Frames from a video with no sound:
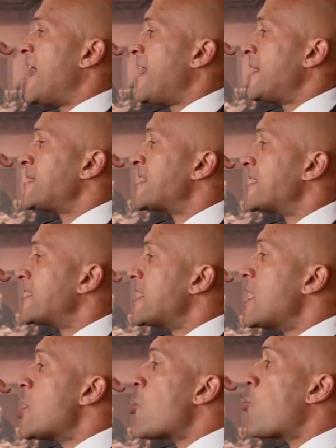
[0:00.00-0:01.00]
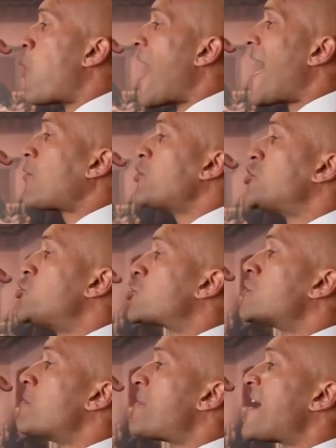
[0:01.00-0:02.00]
head? Why
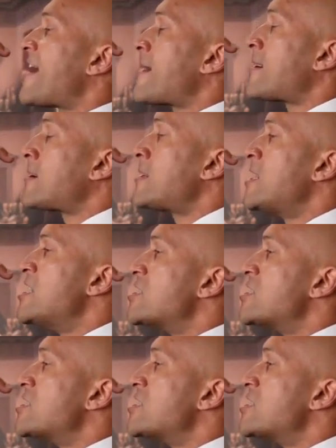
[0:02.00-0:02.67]
would you compare